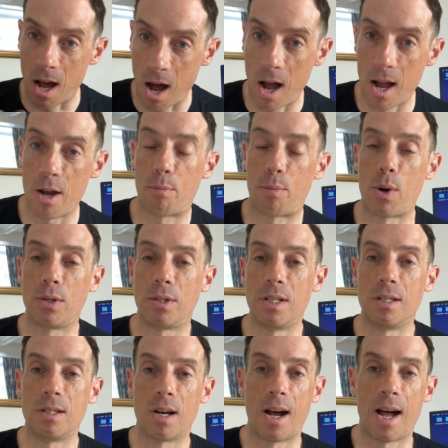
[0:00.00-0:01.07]
a higher
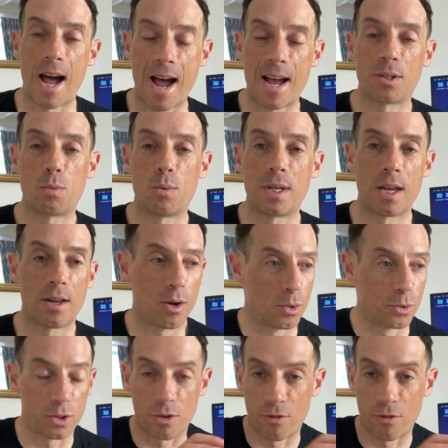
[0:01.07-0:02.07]
protein diet as we get older.